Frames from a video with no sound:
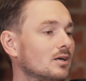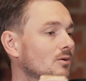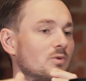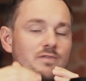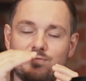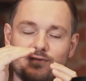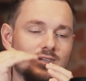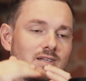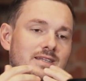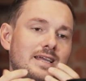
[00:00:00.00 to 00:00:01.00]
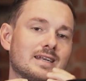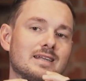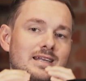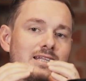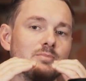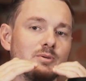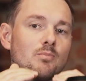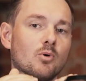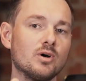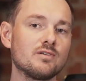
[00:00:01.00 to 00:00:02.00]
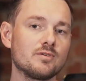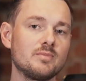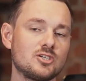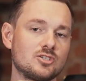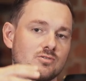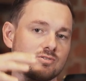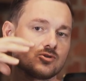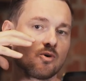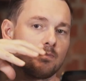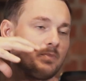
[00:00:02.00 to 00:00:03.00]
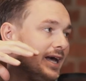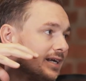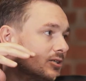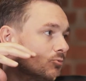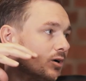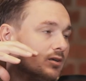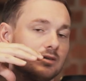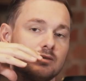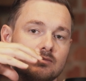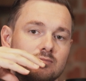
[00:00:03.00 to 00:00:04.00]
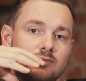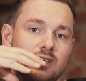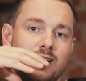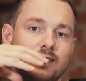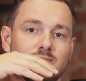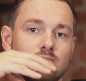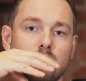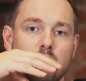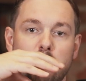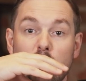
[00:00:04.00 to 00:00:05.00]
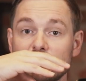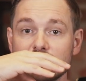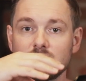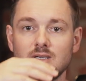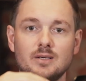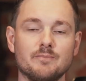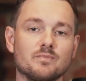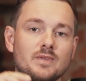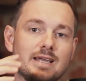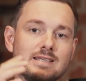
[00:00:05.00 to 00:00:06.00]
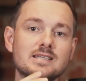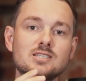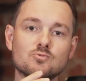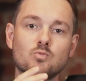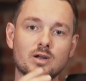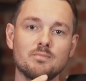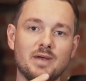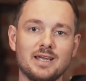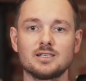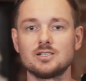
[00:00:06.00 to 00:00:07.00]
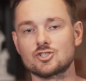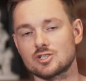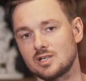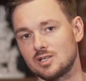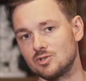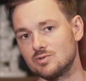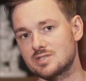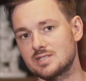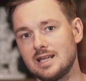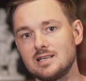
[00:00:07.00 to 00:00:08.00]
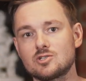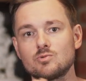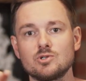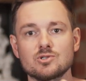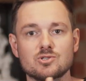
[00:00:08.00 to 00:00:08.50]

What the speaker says: with then a little bit more information, because it's all packed in one like box. And this one package you send to your